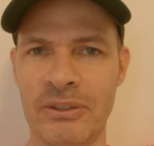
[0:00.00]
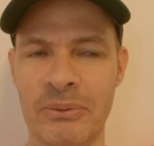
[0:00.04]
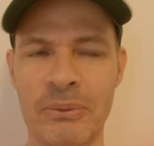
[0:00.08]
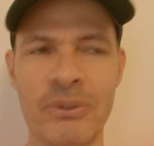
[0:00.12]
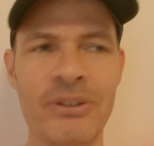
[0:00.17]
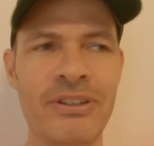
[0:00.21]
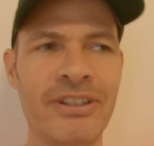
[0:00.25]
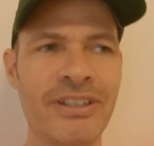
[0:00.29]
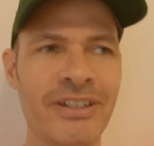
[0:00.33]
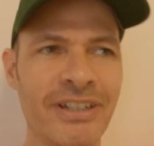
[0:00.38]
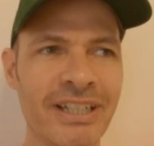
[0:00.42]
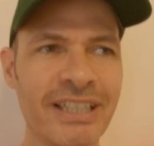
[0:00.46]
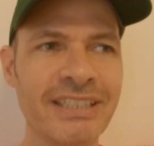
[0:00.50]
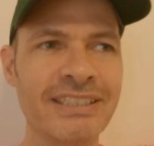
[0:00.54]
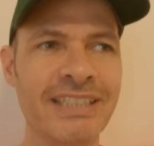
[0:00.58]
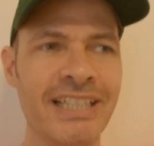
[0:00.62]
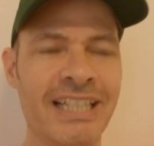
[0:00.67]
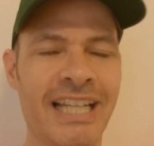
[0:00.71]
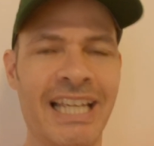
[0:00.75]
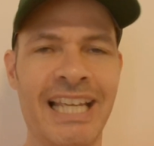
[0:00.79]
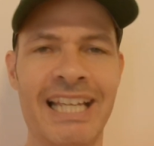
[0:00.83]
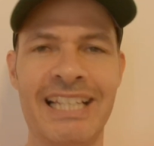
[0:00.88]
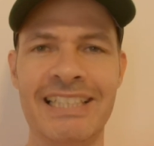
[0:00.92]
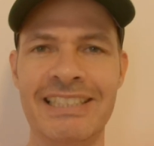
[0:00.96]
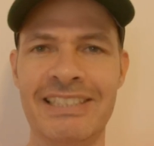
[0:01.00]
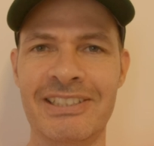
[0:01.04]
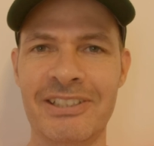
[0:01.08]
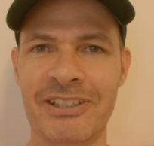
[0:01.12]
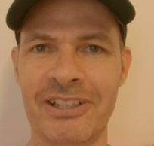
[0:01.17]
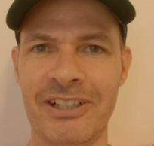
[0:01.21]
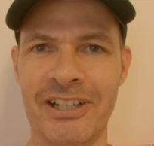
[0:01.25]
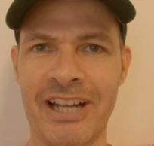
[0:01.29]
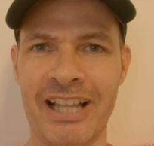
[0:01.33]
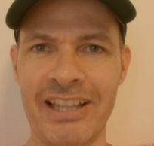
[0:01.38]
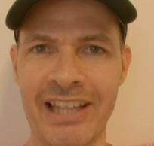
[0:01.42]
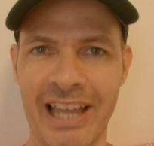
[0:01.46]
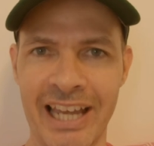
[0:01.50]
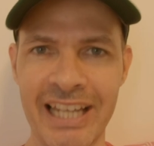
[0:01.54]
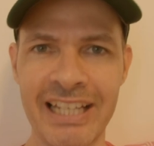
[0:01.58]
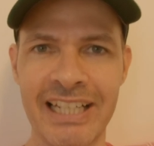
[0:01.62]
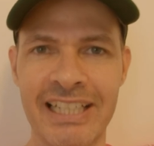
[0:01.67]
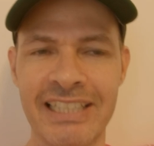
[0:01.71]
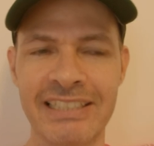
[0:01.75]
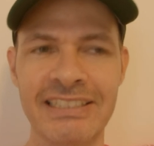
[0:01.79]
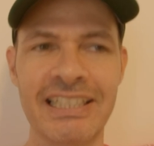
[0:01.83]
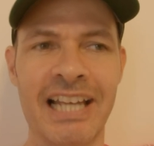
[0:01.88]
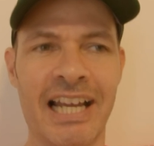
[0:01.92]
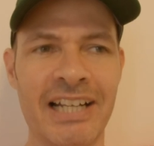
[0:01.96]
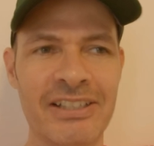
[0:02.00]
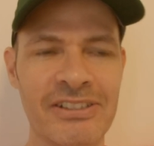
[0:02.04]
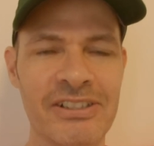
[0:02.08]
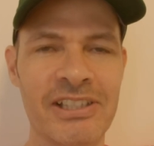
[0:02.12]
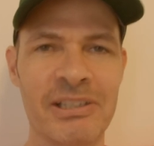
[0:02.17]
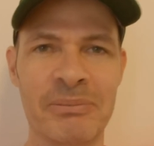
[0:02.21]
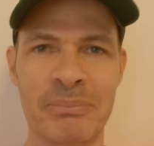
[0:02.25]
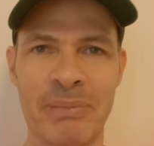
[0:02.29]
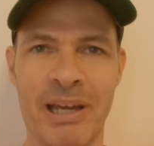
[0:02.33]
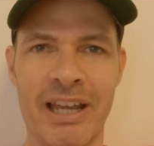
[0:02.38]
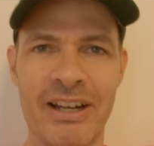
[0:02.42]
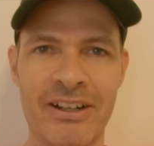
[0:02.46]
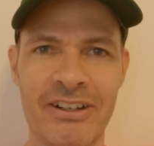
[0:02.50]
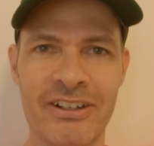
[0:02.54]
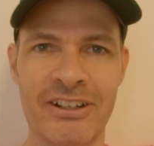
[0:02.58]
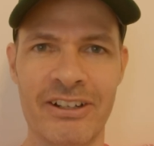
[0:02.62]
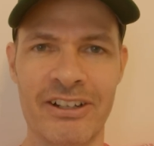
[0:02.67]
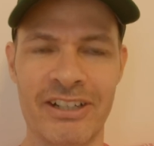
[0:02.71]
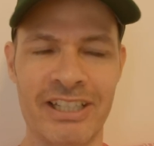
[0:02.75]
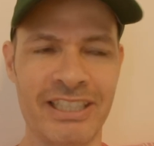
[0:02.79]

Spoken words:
Well, there is an answer. Lighting is actually better.